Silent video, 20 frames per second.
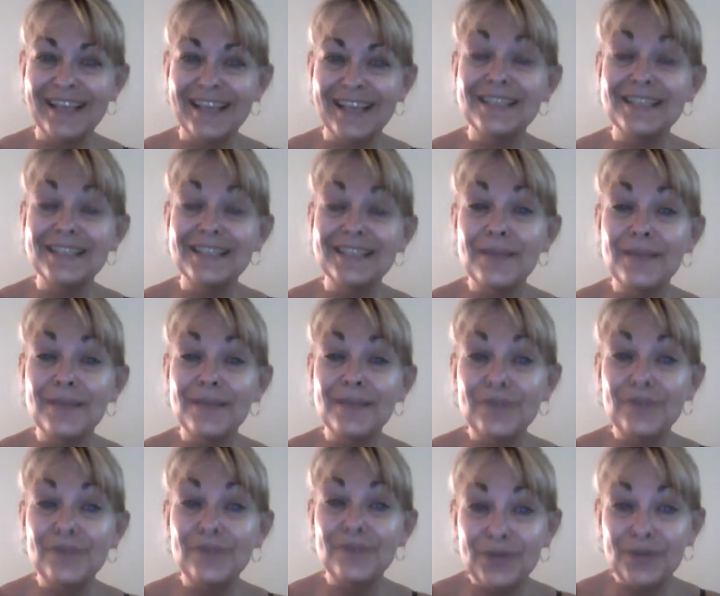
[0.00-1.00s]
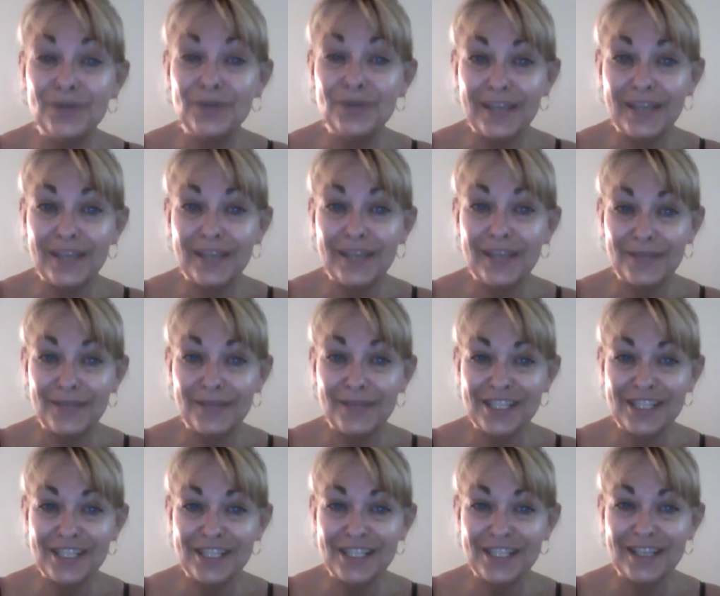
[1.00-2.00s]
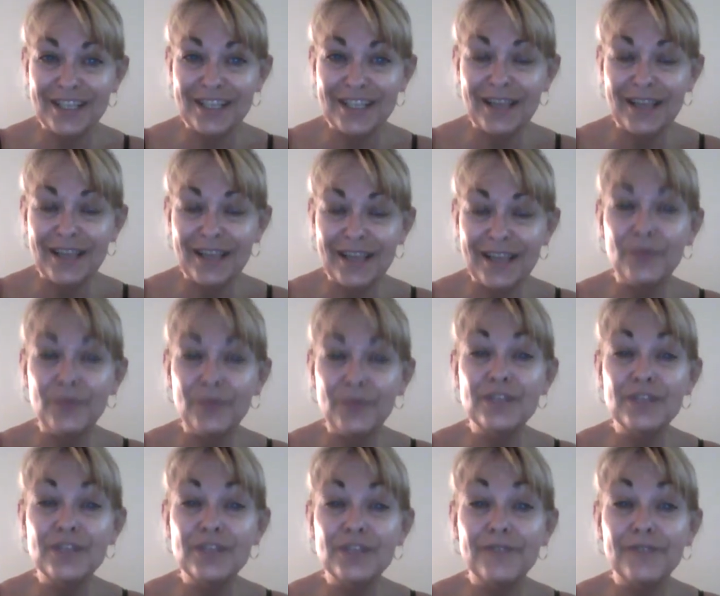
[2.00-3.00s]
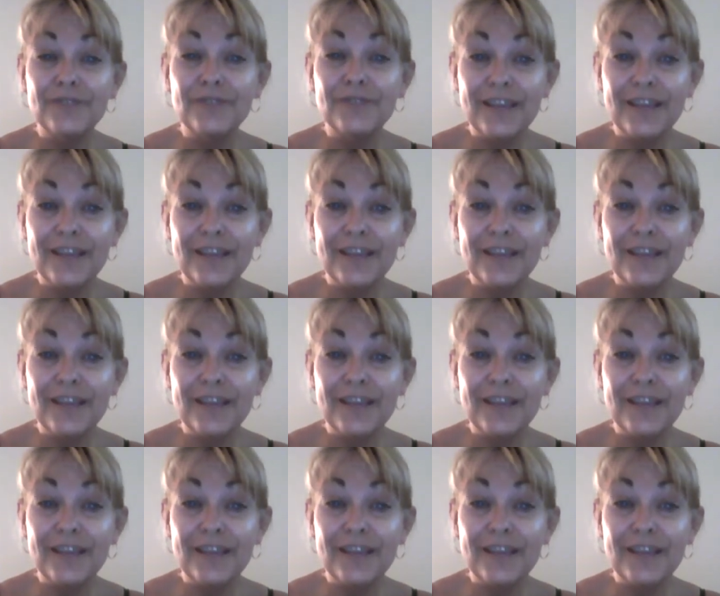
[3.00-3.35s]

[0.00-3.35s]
It's time for you to get rich and rich of life.